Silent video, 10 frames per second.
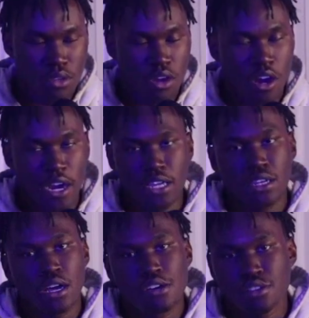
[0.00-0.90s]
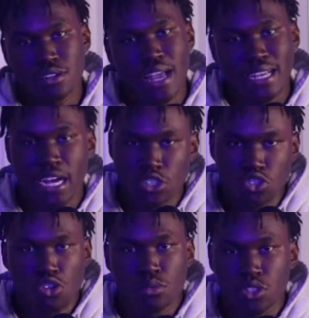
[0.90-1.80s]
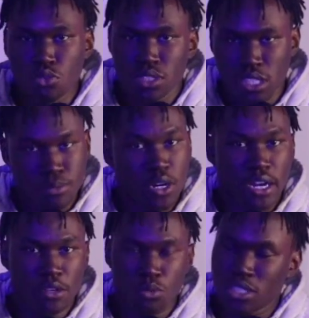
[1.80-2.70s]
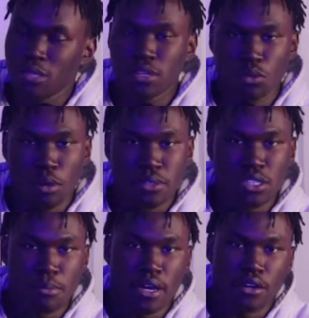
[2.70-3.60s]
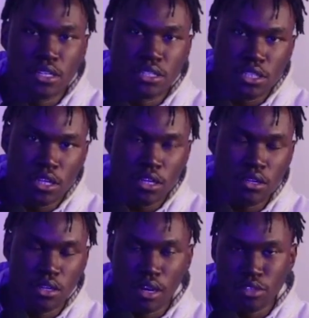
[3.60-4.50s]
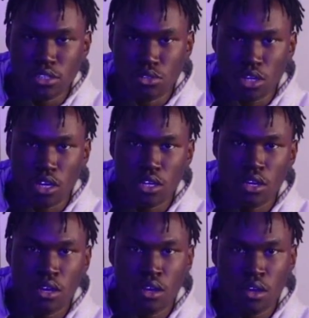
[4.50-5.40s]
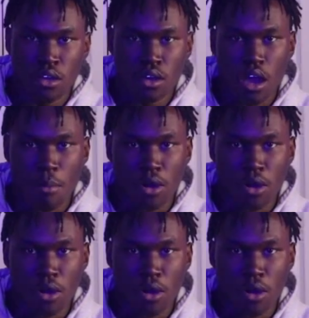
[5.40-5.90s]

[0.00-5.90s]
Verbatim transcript: All right. Other than that, guys, you know what we do. We keep grinding. We keep getting 1% better each and every single day. I'm